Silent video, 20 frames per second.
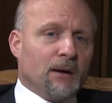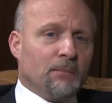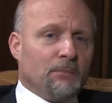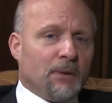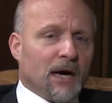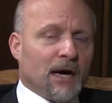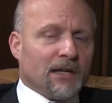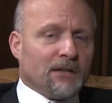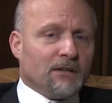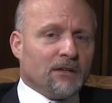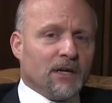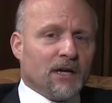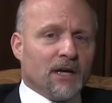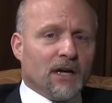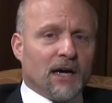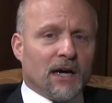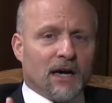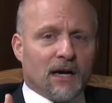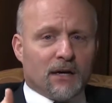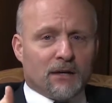But
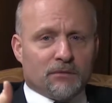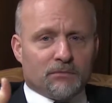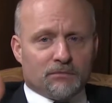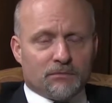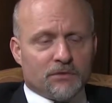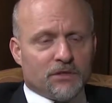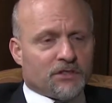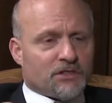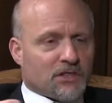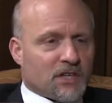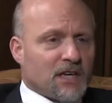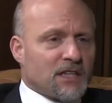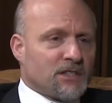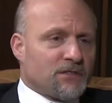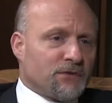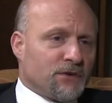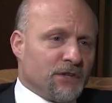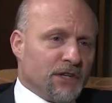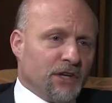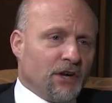uh, discuss
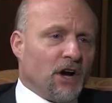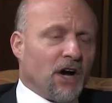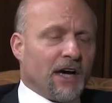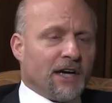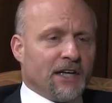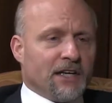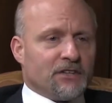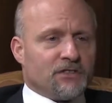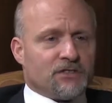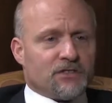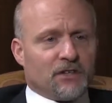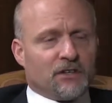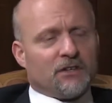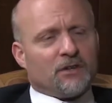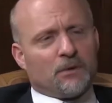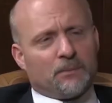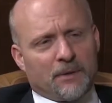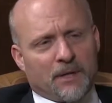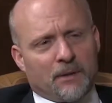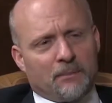for the audience a
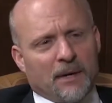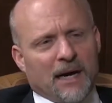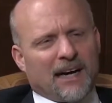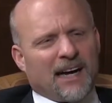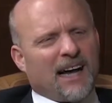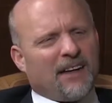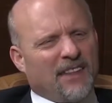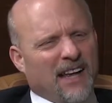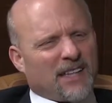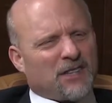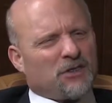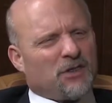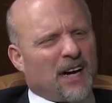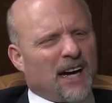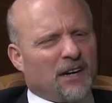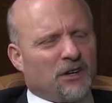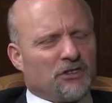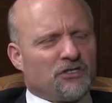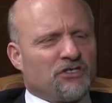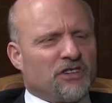little bit about how that
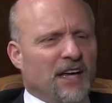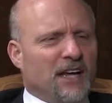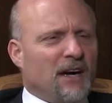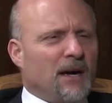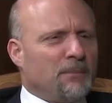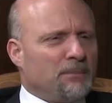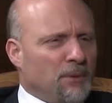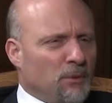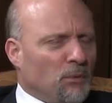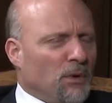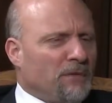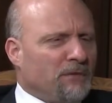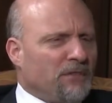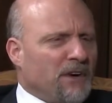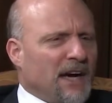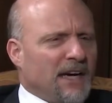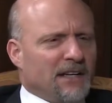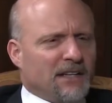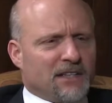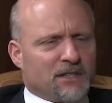trial set up and what
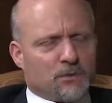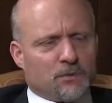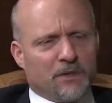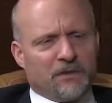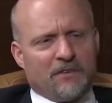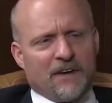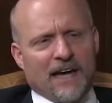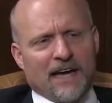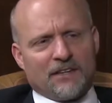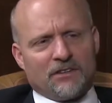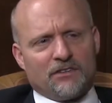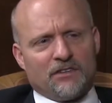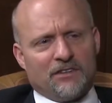findings we've had